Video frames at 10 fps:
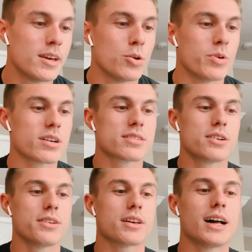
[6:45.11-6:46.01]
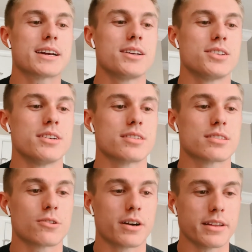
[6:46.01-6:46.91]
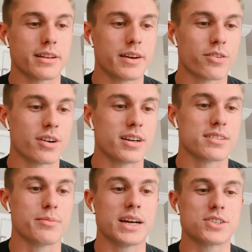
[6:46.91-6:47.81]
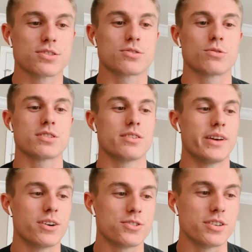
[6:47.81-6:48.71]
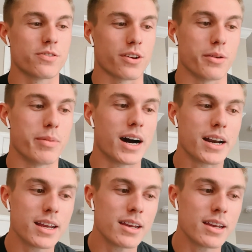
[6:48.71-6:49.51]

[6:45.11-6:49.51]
We also know that glycogen is stored in the liver and is a major source of energy for the body.